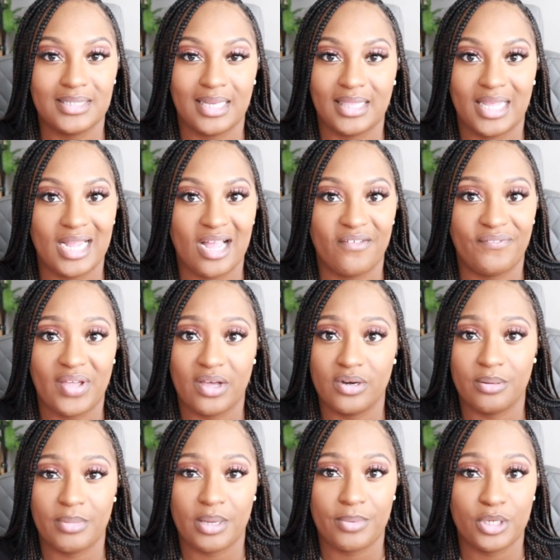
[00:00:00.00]
I think I found
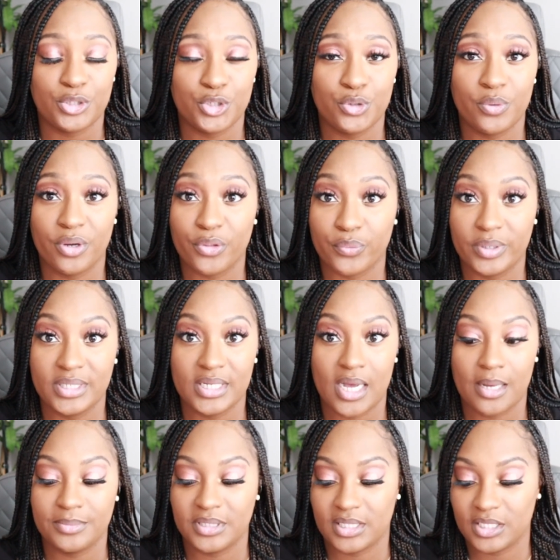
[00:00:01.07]
it maybe 2 or 3
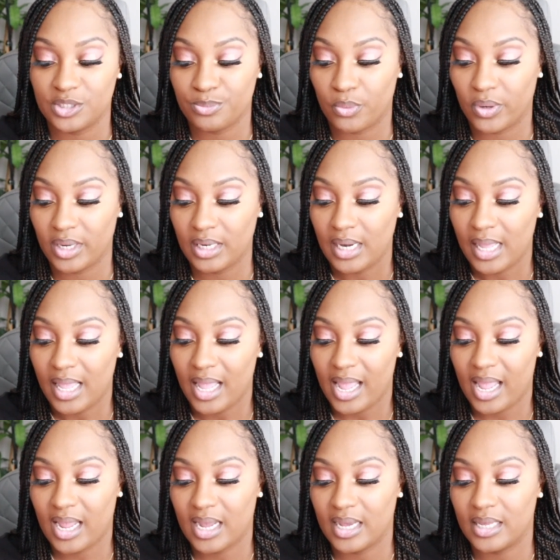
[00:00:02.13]
times at this point,
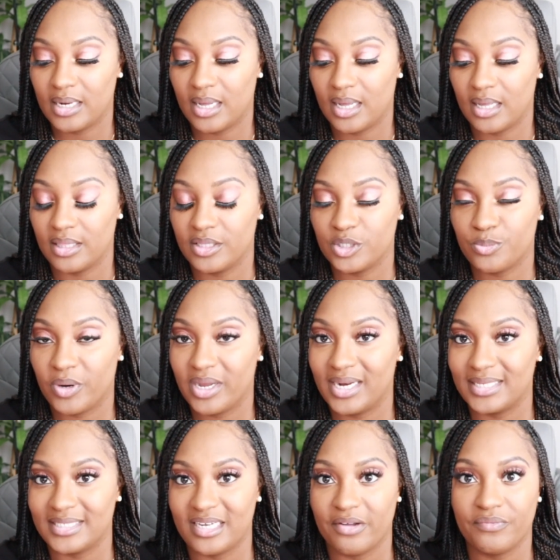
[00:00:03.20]
and this brand
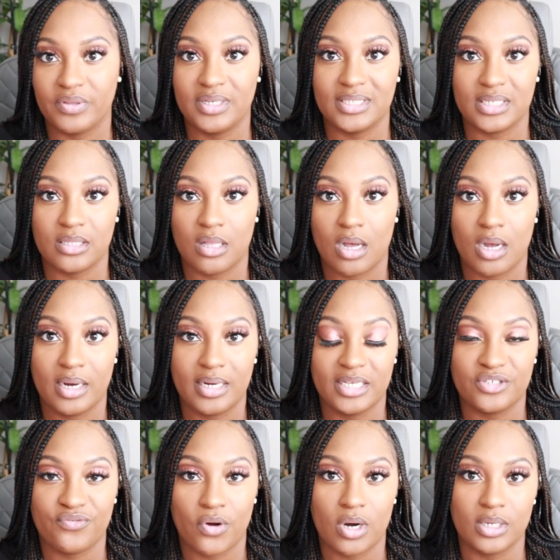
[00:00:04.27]
has definitely declined
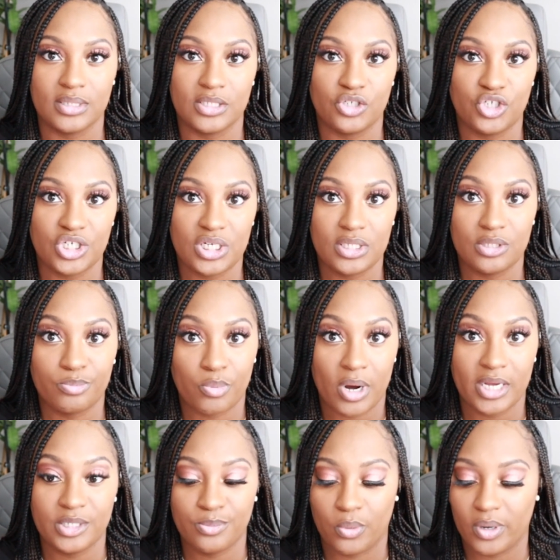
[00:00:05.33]
as far as the jeans
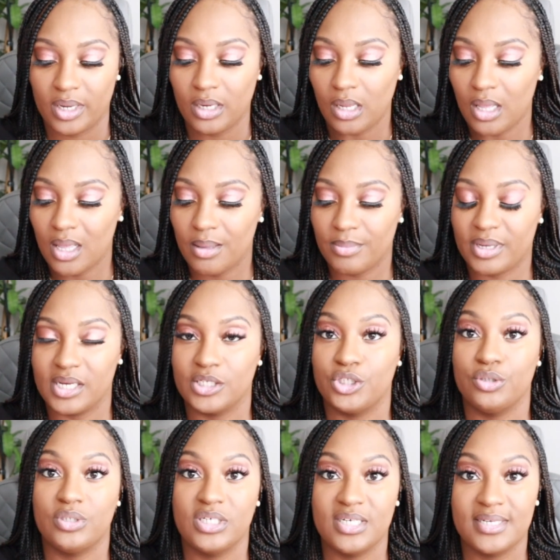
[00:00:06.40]
price point, because
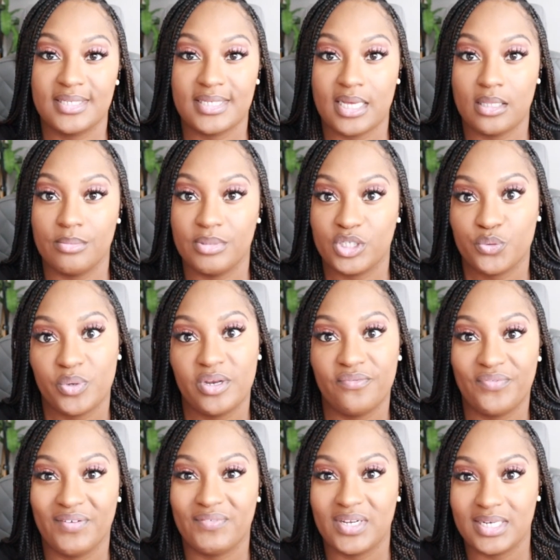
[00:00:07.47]
you could sell them between
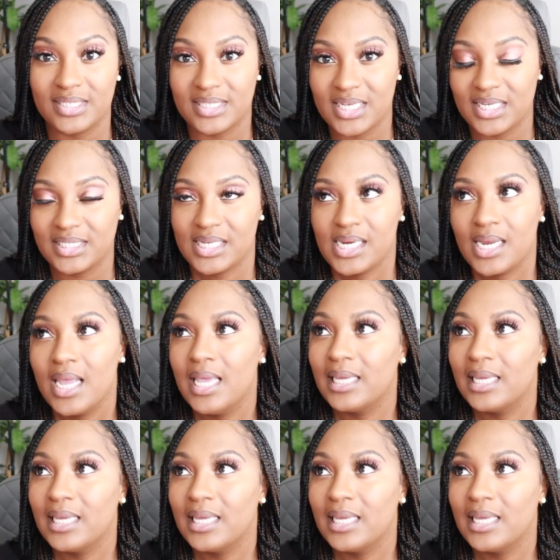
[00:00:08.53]
50 to 60.